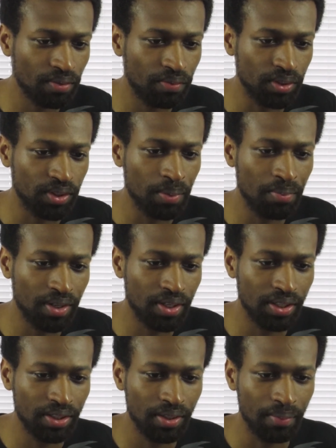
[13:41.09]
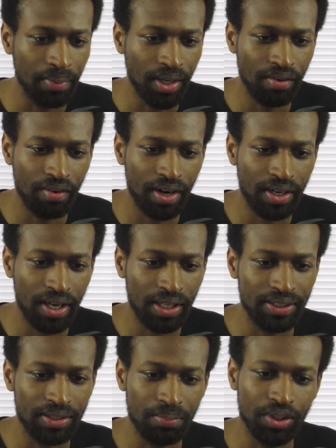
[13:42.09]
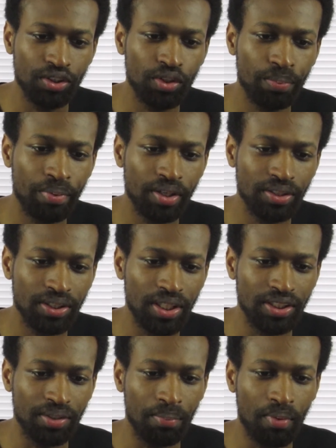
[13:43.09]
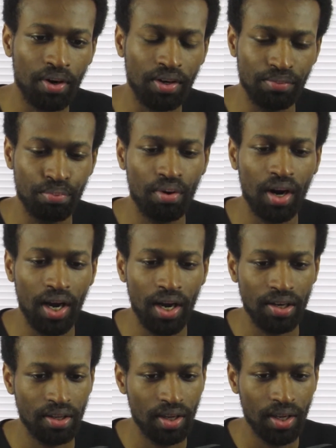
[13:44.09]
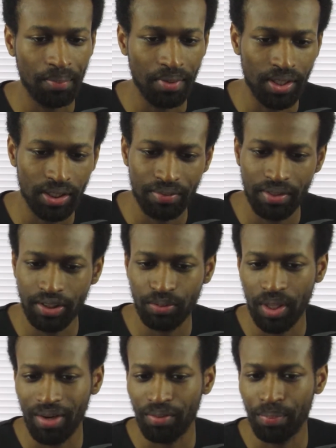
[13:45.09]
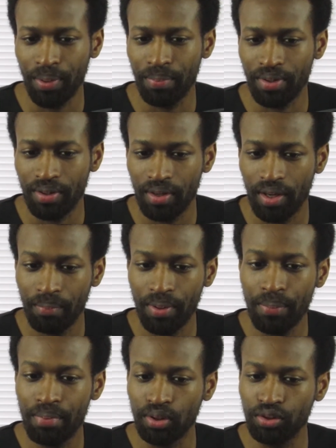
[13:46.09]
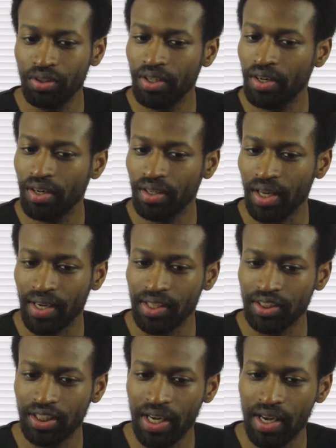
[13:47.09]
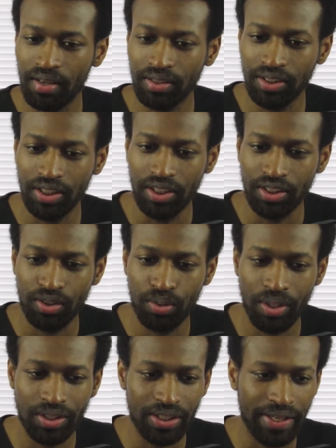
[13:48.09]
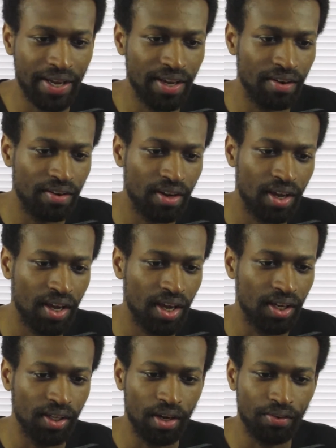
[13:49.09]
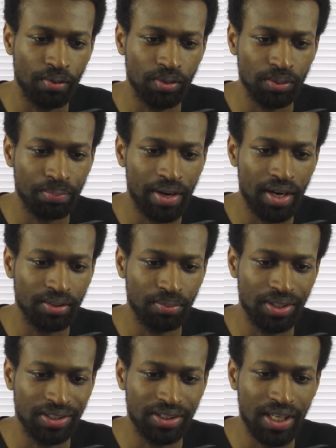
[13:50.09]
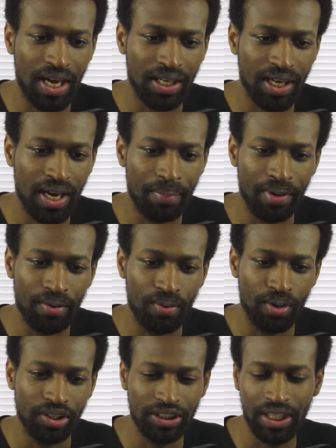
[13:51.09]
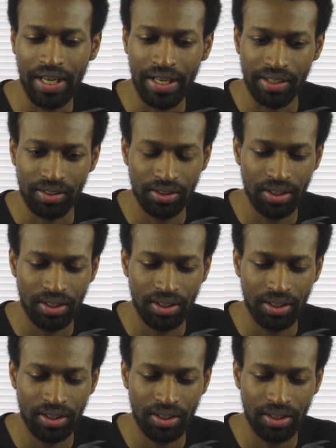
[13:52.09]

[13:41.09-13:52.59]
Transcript: For Tomoka, being recognized as a mature person is a mark of pride. Because of this, whenever people, people treat her like a child, she is quick to anger and often responds with a nod, comment, or a challenge.